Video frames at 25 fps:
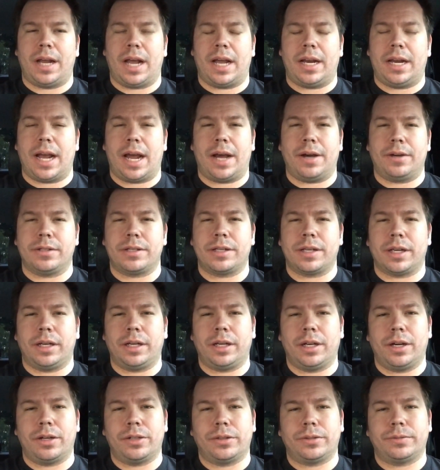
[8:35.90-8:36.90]
how it's going to
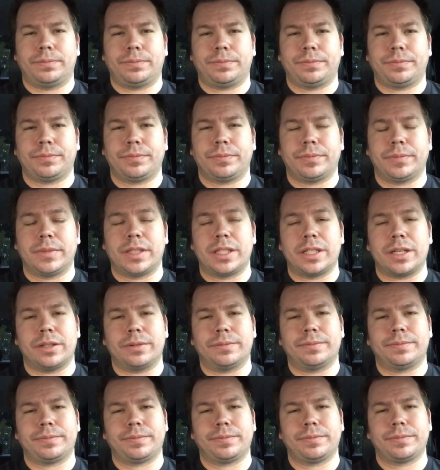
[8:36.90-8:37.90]
go. And
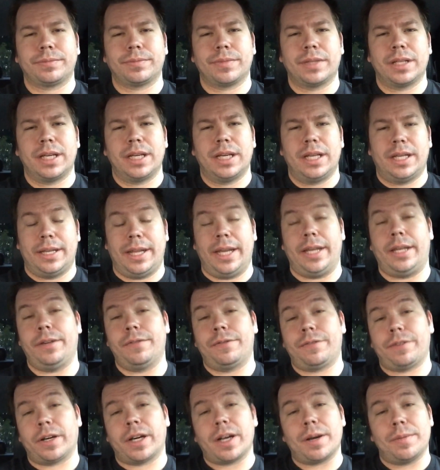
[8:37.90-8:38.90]
so thank you
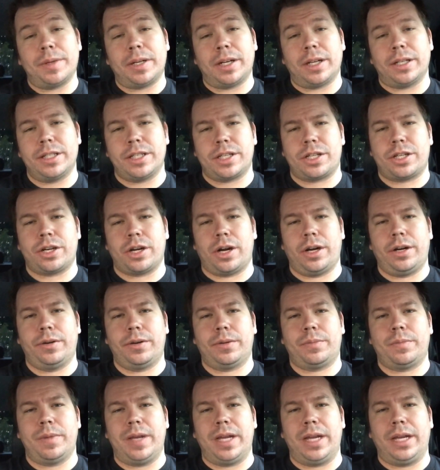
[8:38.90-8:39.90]
for coming on this journey
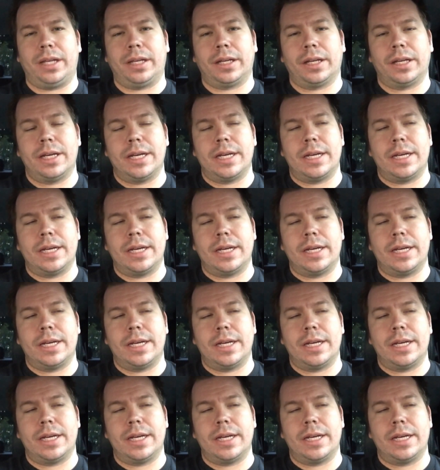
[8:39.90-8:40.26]
with me.